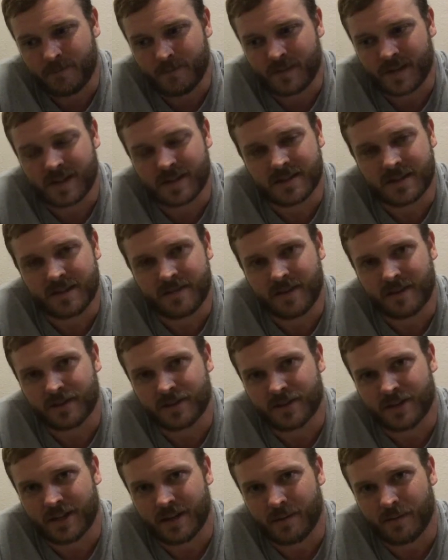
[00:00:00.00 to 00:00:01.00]
because they've never
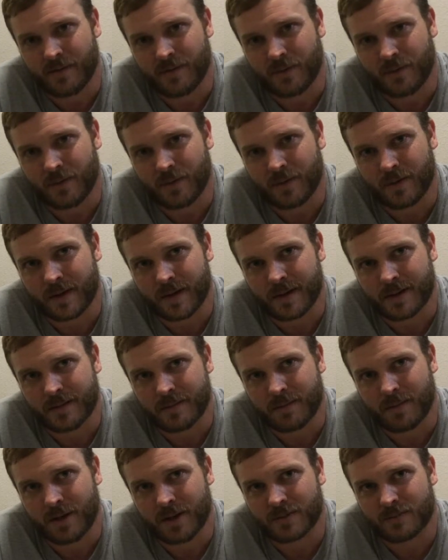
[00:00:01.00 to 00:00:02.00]
seen it before, that it's
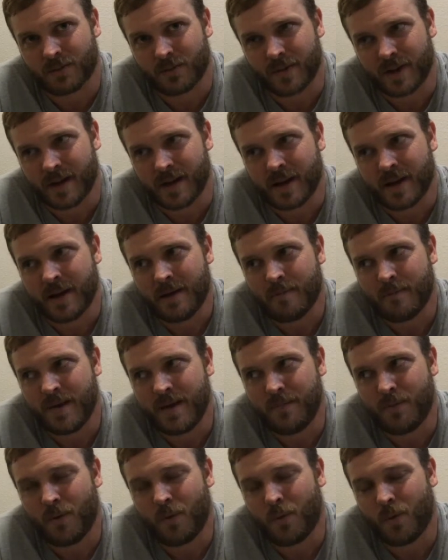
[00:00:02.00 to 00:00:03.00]
impossible, that
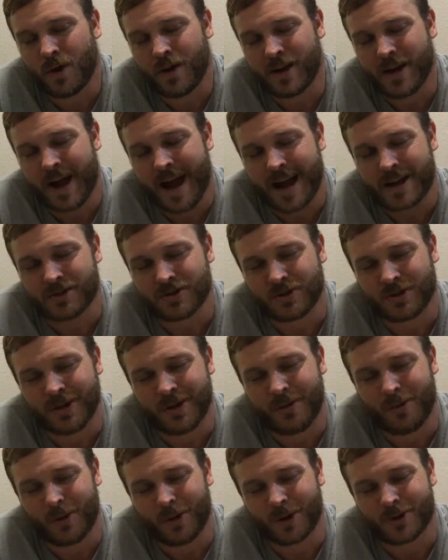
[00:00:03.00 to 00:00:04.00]
people wouldn't actually
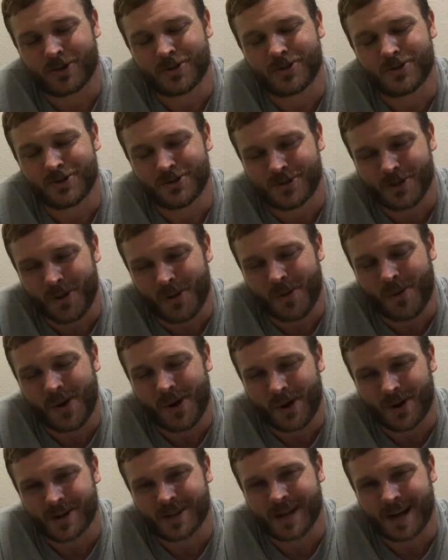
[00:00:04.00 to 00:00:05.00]
work so
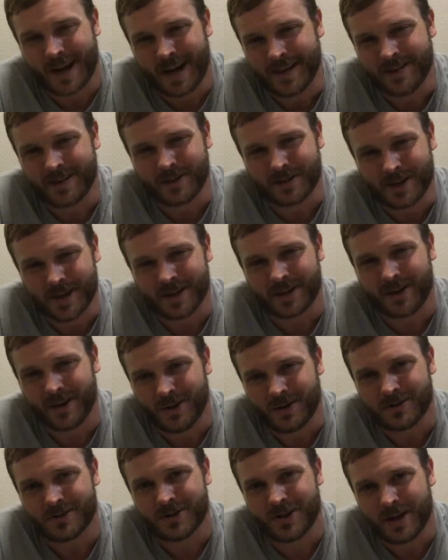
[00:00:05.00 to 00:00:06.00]
hard to hide their
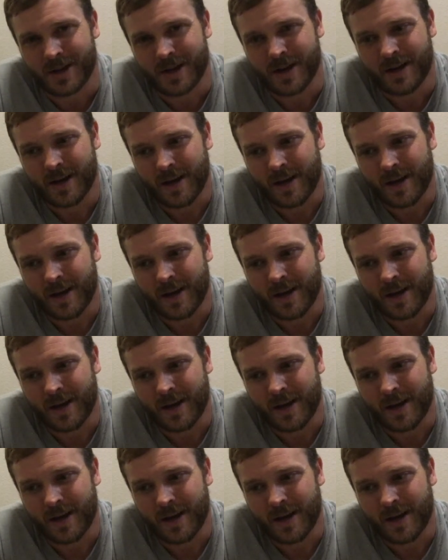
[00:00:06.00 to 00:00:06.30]
technology.